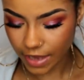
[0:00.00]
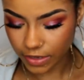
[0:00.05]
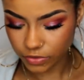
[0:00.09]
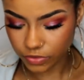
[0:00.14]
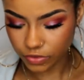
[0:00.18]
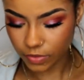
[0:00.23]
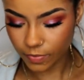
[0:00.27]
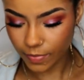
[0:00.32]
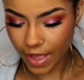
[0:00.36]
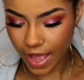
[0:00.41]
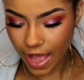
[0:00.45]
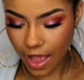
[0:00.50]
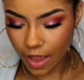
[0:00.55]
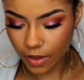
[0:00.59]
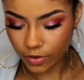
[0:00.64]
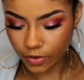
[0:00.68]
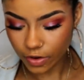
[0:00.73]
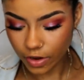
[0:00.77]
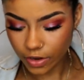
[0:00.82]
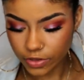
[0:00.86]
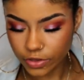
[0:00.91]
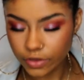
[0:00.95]
extra
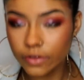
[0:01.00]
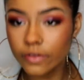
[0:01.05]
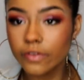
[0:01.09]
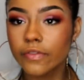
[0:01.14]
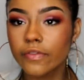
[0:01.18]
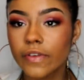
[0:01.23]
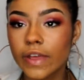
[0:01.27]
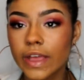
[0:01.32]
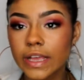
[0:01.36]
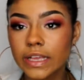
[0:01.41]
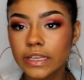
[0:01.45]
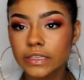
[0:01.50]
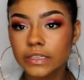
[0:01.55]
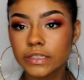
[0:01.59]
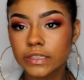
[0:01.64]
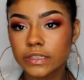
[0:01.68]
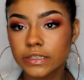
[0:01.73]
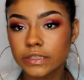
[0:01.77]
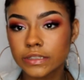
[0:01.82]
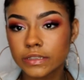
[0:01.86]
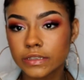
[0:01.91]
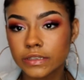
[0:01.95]
powder on your
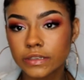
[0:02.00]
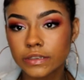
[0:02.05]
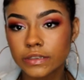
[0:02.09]
face.